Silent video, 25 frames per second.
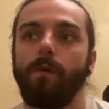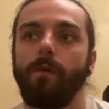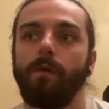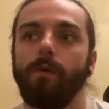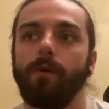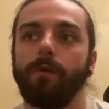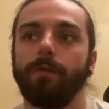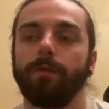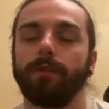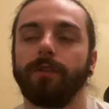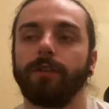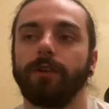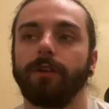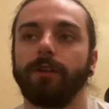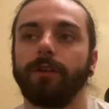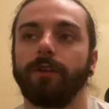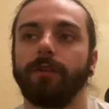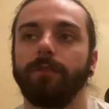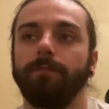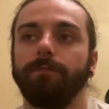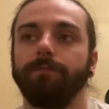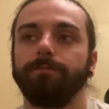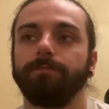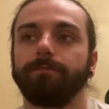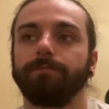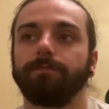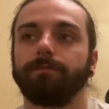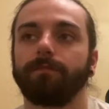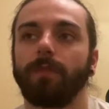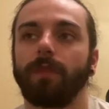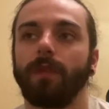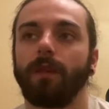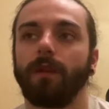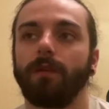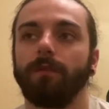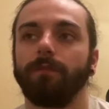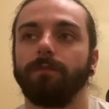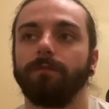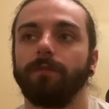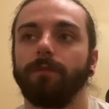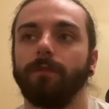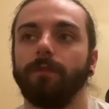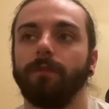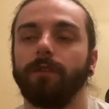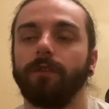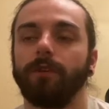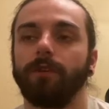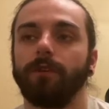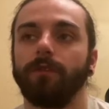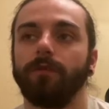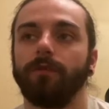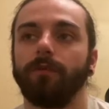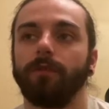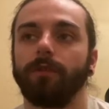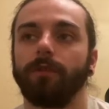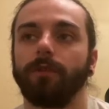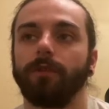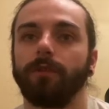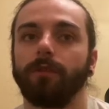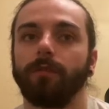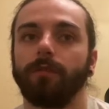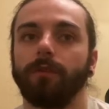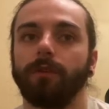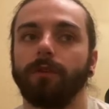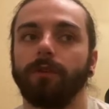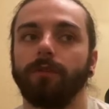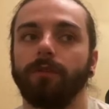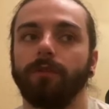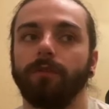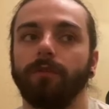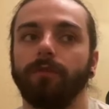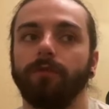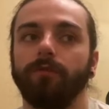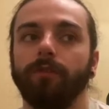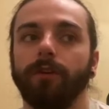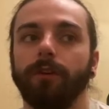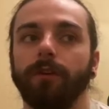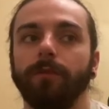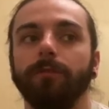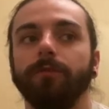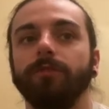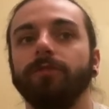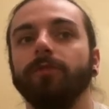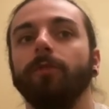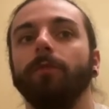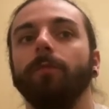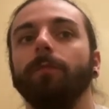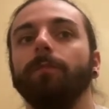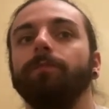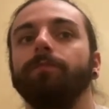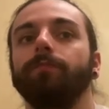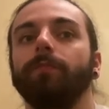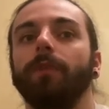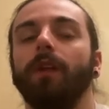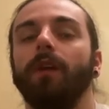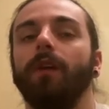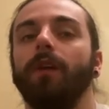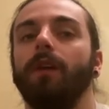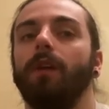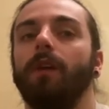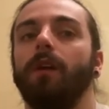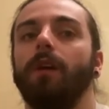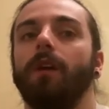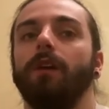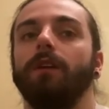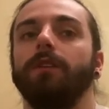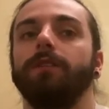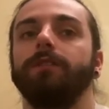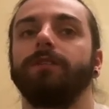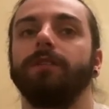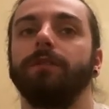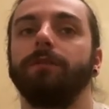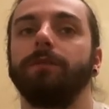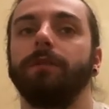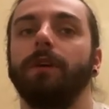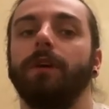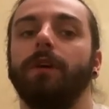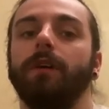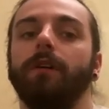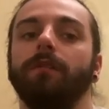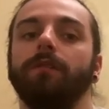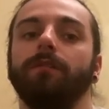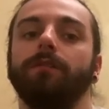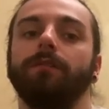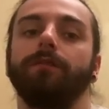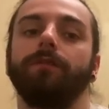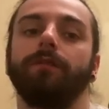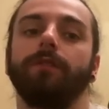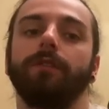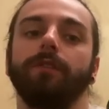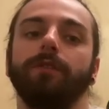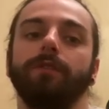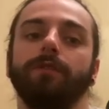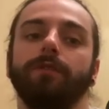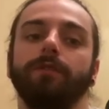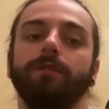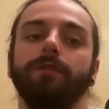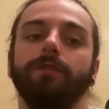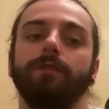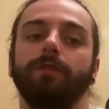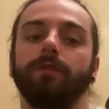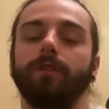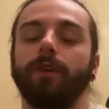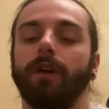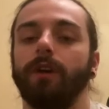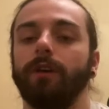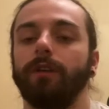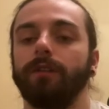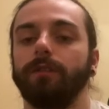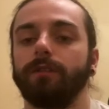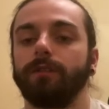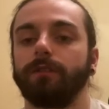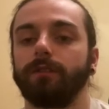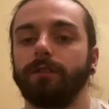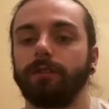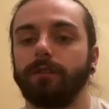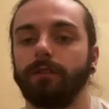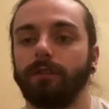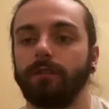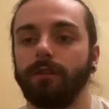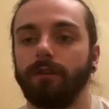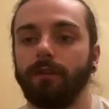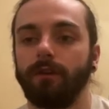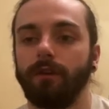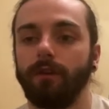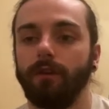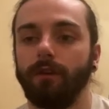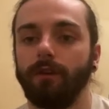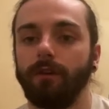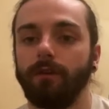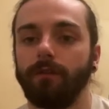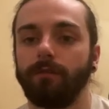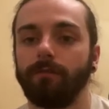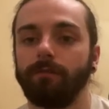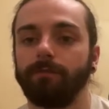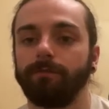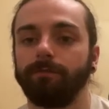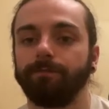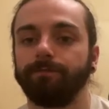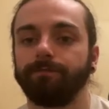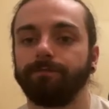let me think of one that we can do. Right, so say we have two characters. One